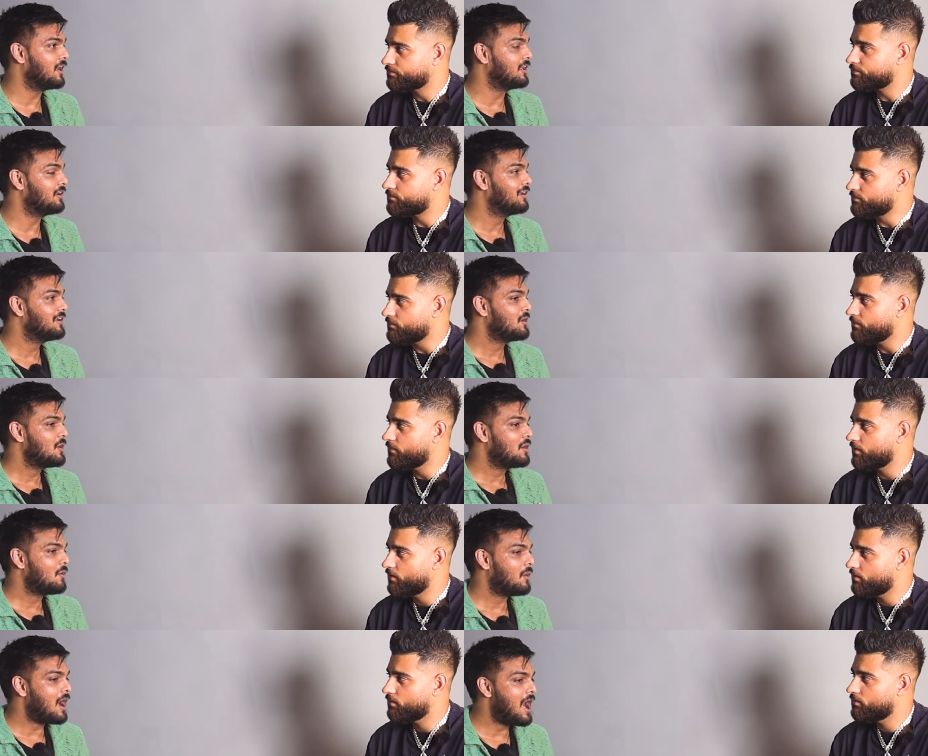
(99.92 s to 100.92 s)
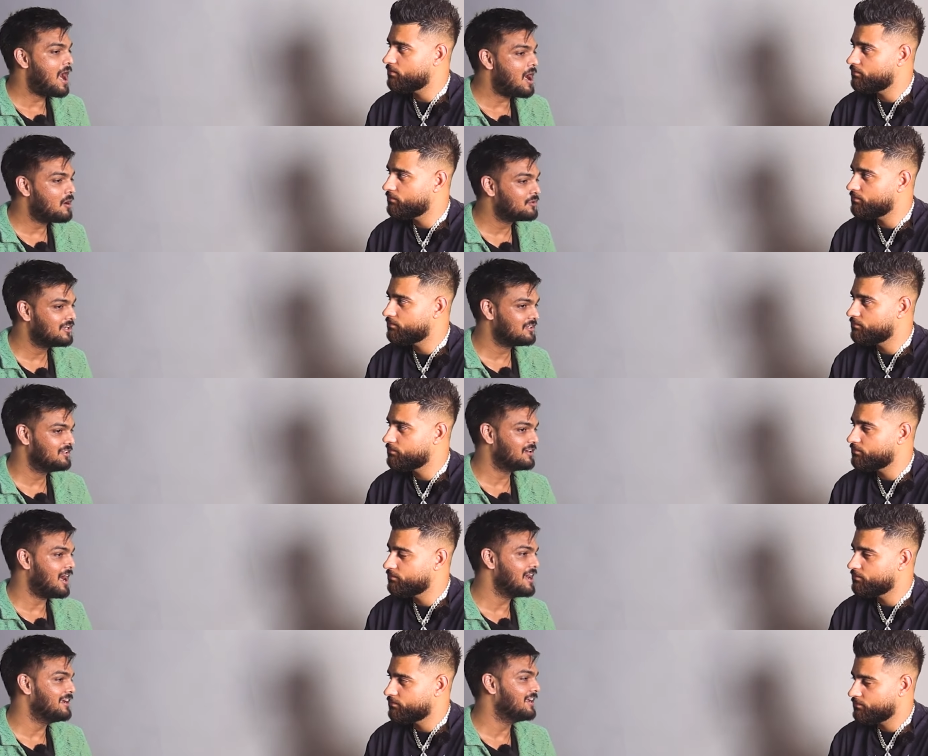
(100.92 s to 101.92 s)
Speaker 1: man, how did
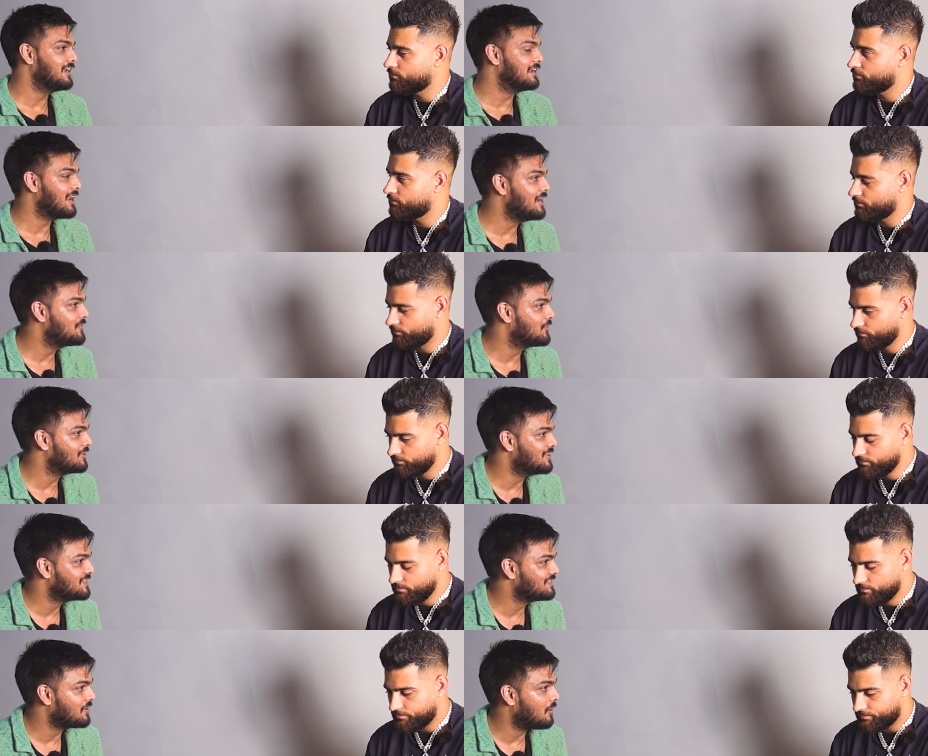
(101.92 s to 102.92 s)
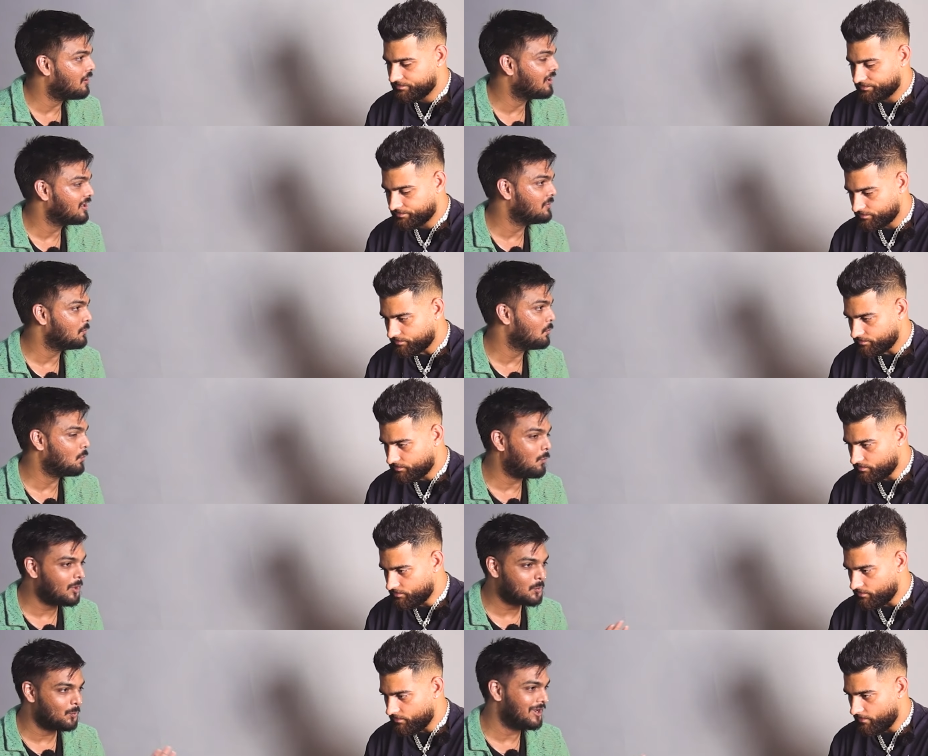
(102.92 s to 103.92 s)
the idea ignite for this song and
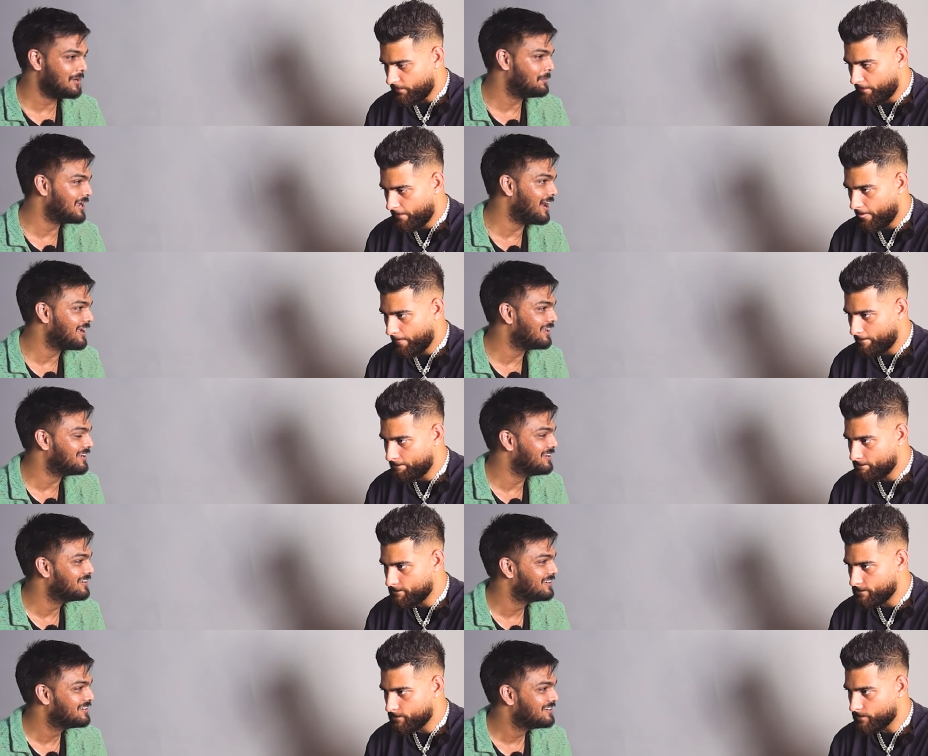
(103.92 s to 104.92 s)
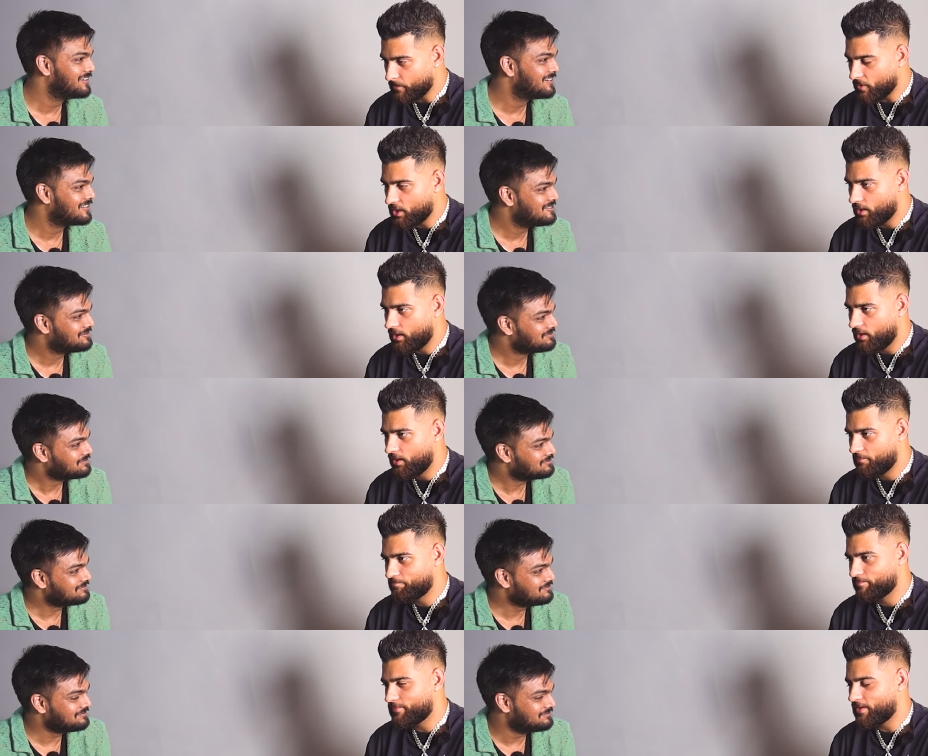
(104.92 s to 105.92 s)
what went behind?
Speaker 2: Uh,
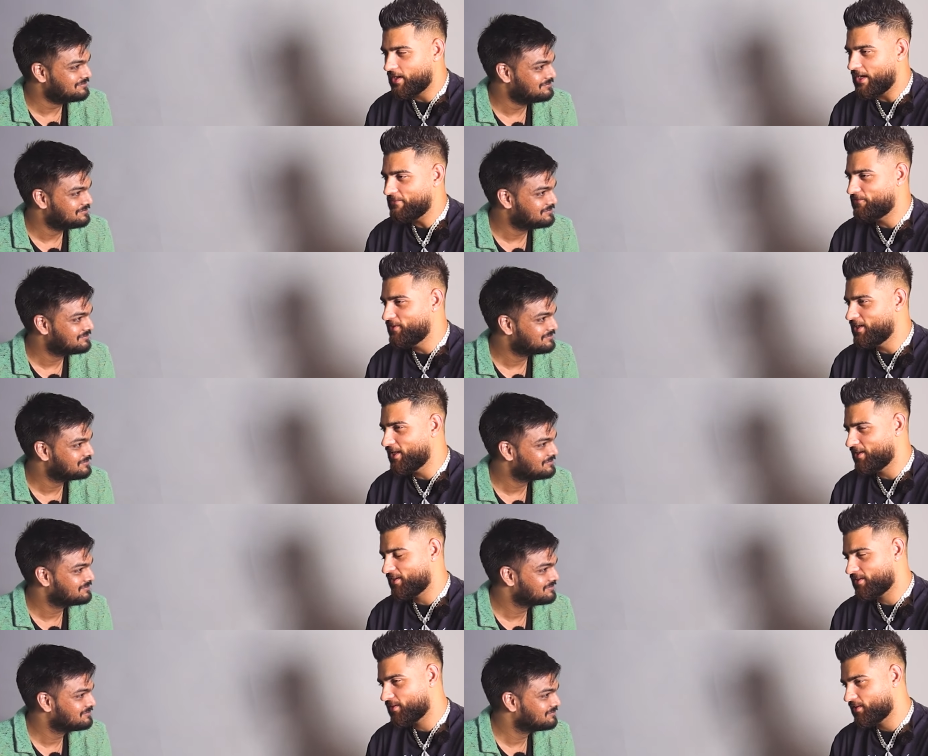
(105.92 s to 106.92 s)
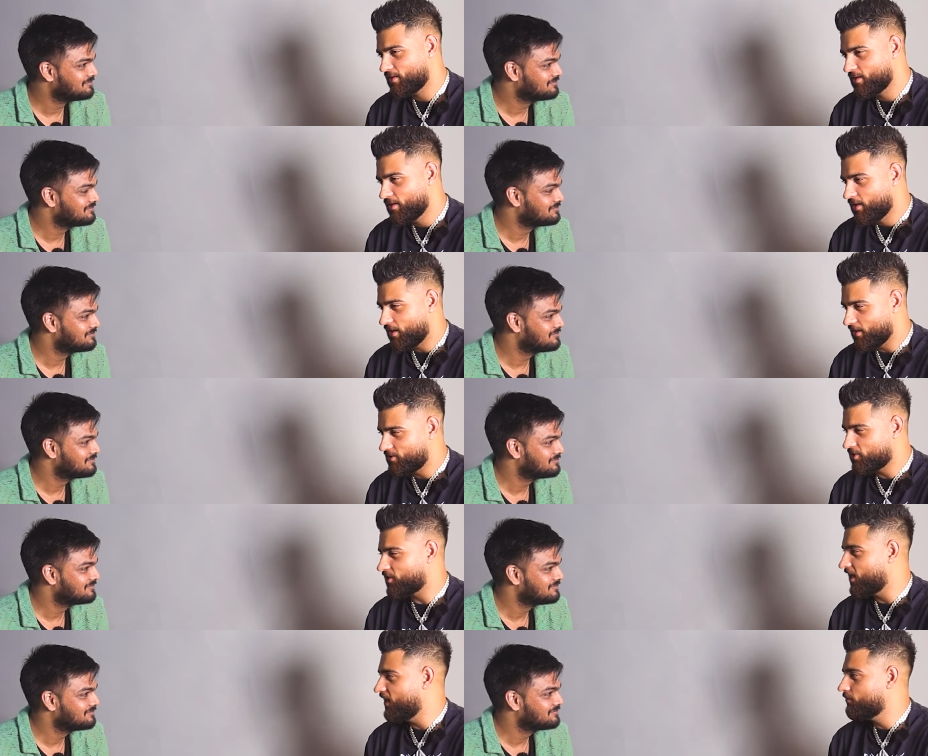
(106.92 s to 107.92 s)
I feel like it
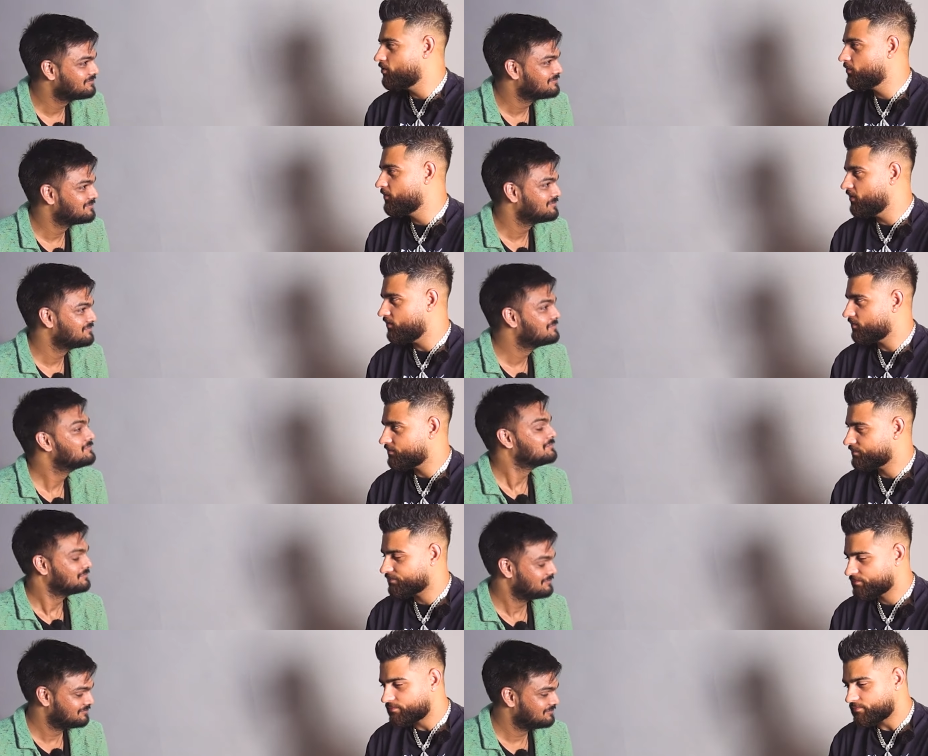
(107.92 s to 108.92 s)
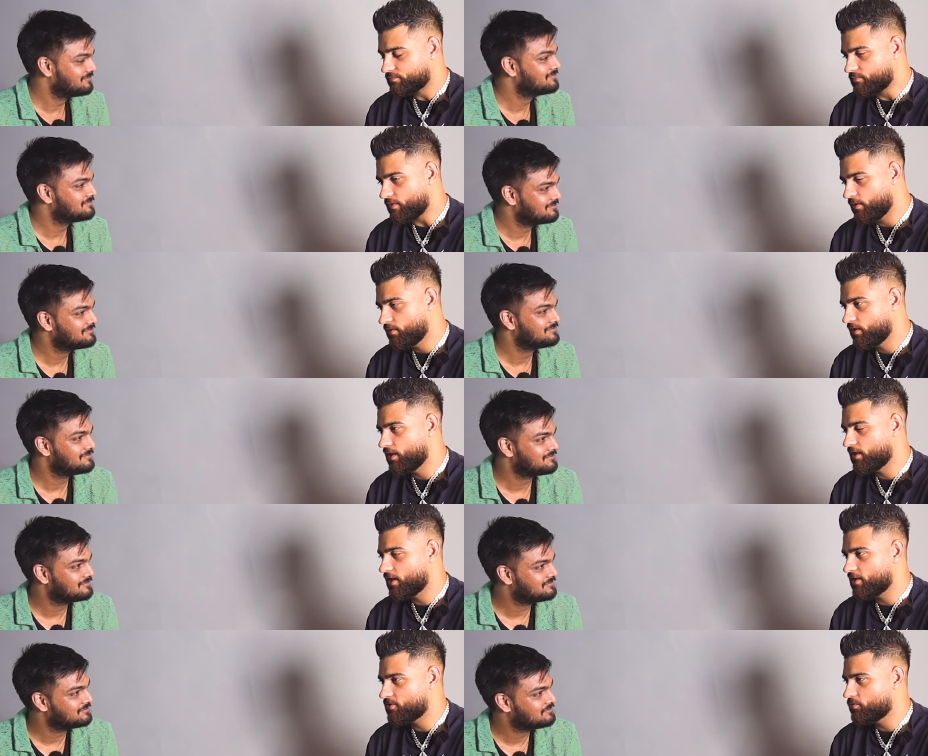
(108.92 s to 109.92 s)
just came to me
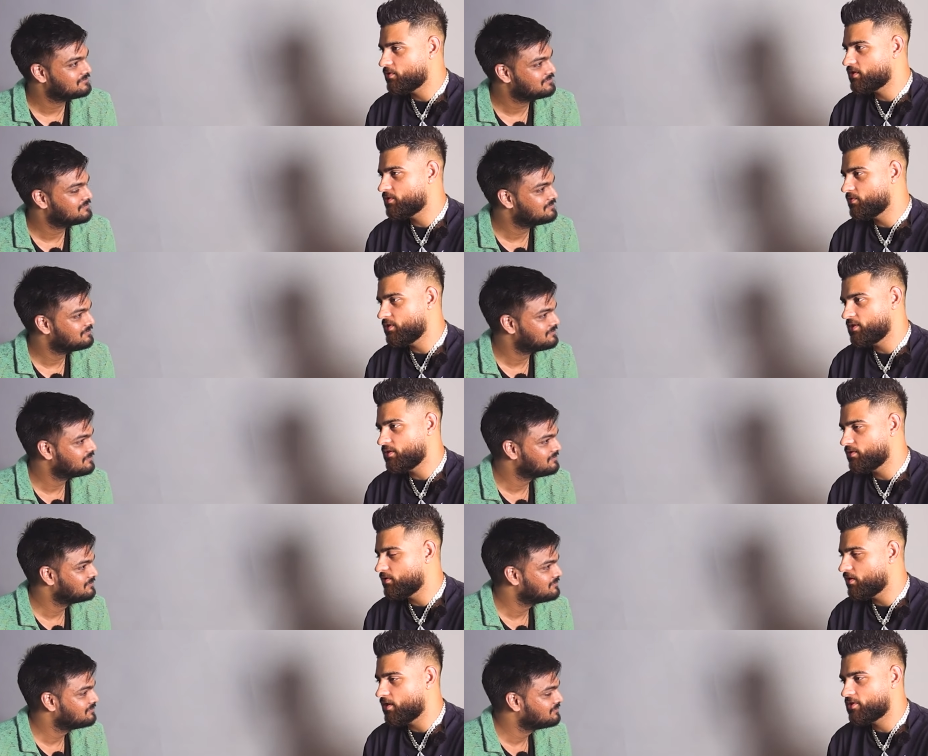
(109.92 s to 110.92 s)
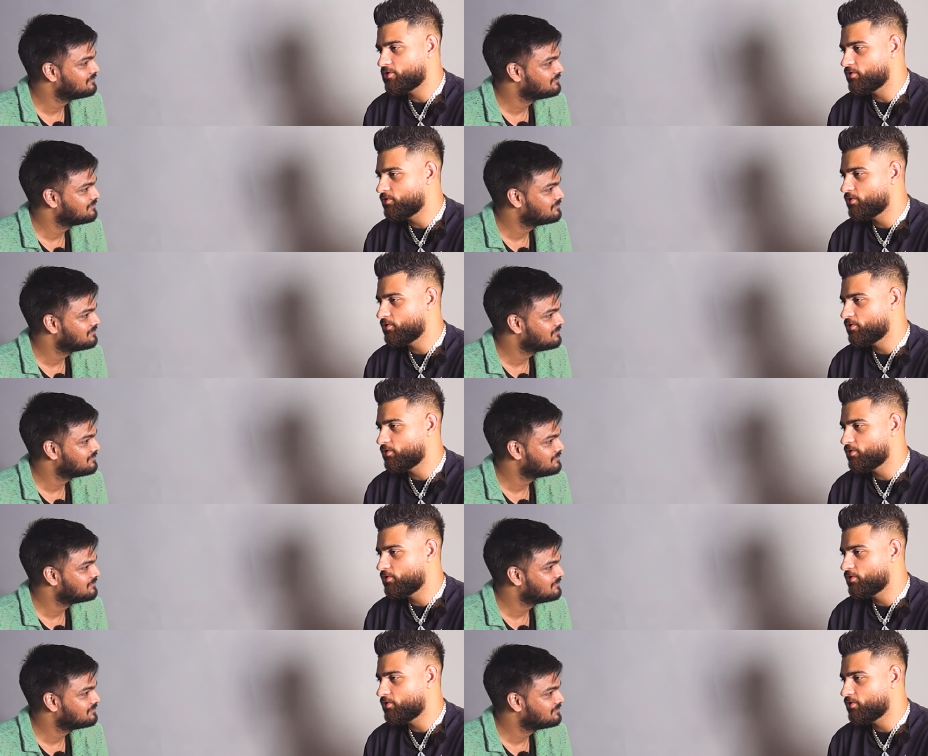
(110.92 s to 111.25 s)
like as soon as we got to